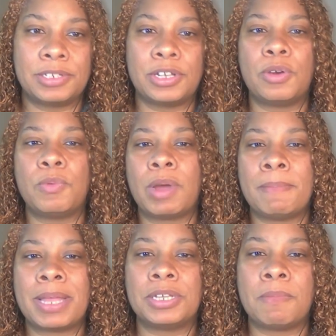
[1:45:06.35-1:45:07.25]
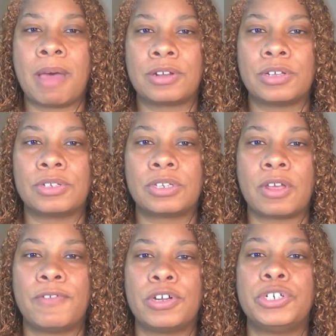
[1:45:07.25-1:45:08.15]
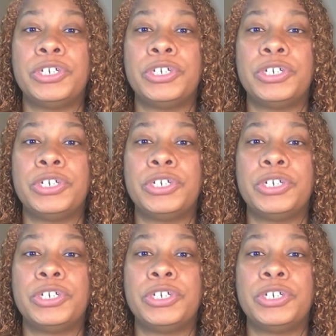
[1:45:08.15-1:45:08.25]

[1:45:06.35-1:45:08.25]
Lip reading: So, what mental models for